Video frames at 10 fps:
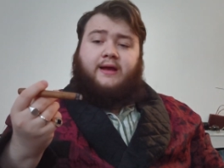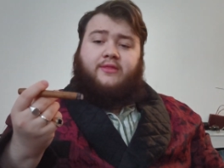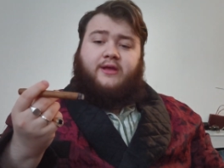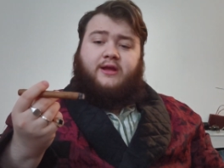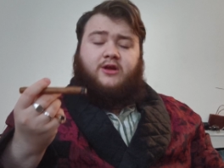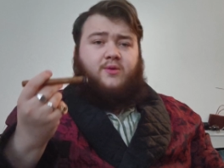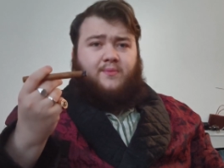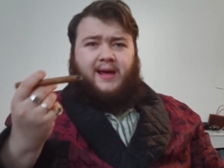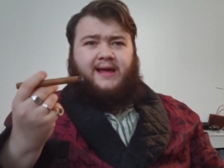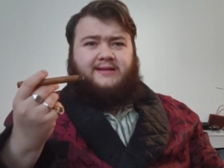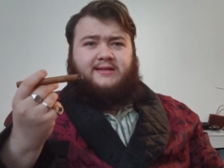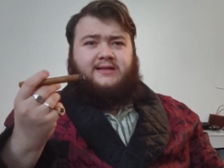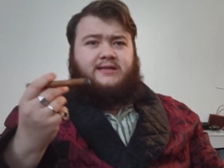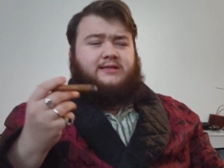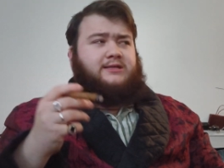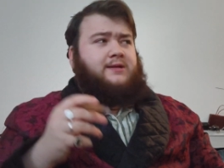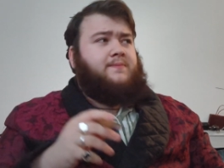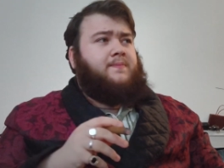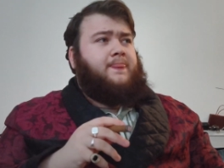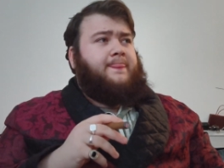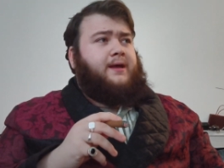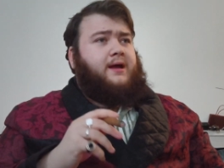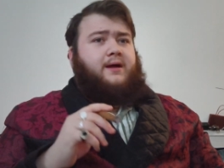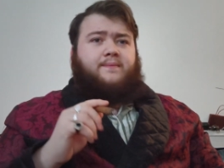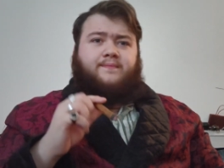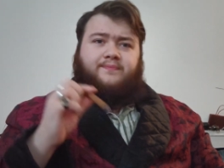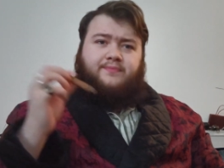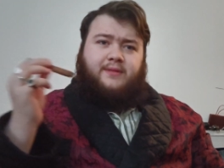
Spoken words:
I think, compared to these. But